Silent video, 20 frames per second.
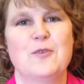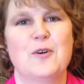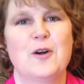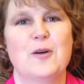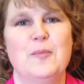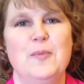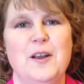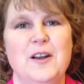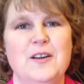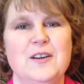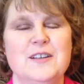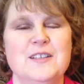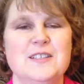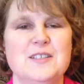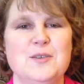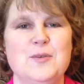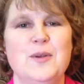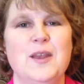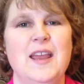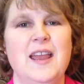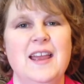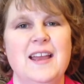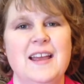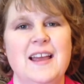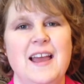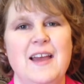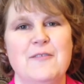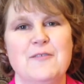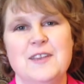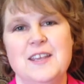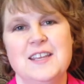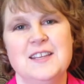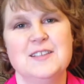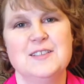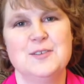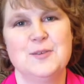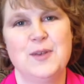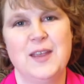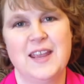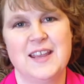for our parents who can't have
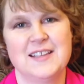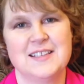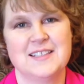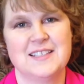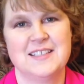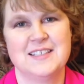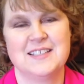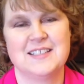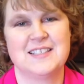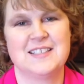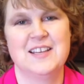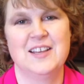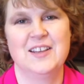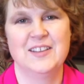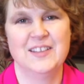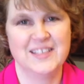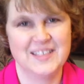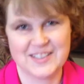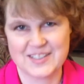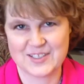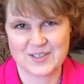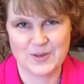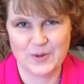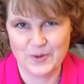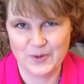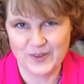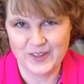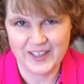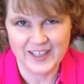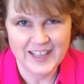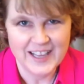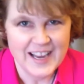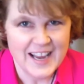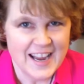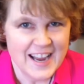kids who can't sit still in school.